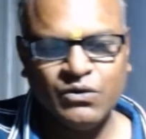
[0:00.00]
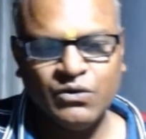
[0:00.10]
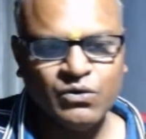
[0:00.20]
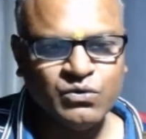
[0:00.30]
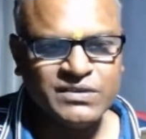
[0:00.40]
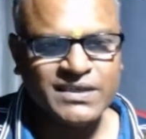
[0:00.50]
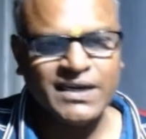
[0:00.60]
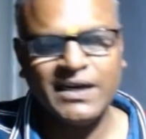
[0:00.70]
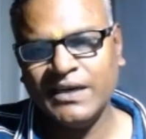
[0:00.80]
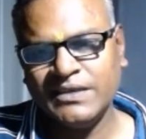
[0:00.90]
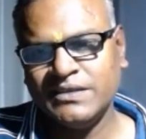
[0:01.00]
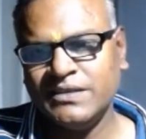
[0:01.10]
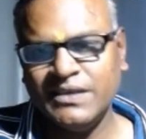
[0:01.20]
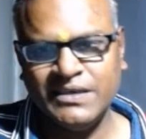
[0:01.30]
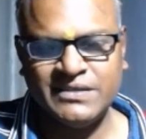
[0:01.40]
whose car is
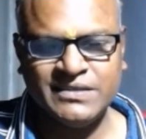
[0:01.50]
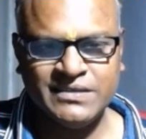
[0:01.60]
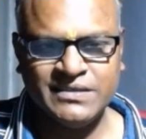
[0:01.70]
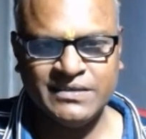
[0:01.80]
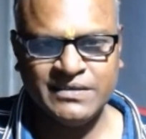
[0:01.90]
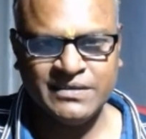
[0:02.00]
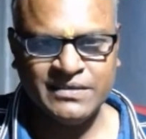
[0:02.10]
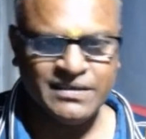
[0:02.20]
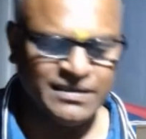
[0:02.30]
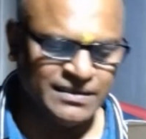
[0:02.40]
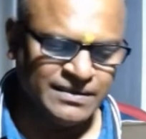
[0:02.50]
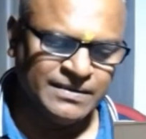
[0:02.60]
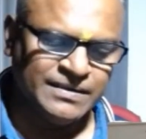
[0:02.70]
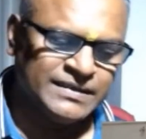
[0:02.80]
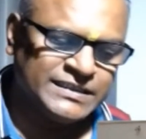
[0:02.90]
this.
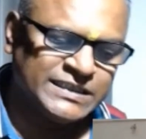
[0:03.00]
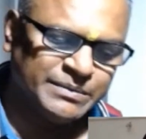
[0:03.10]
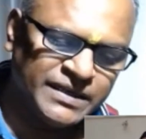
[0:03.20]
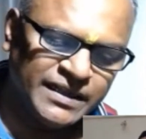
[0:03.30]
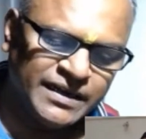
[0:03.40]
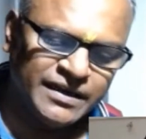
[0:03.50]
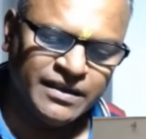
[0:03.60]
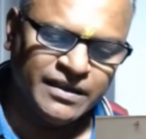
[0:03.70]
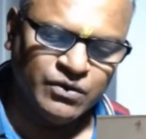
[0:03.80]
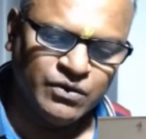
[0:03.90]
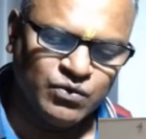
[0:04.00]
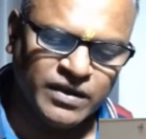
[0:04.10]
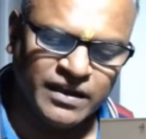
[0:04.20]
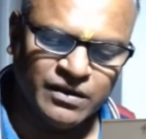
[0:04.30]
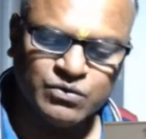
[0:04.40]
Similarly, you
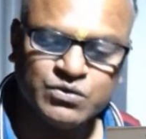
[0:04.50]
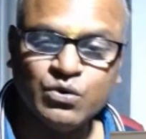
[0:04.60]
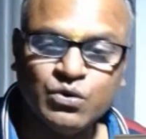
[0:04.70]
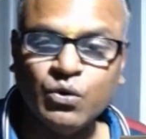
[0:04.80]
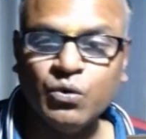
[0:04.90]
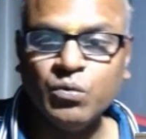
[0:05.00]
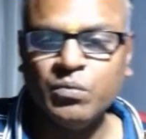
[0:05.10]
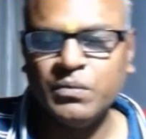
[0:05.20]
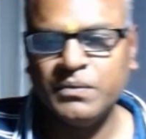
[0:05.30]
can use whom,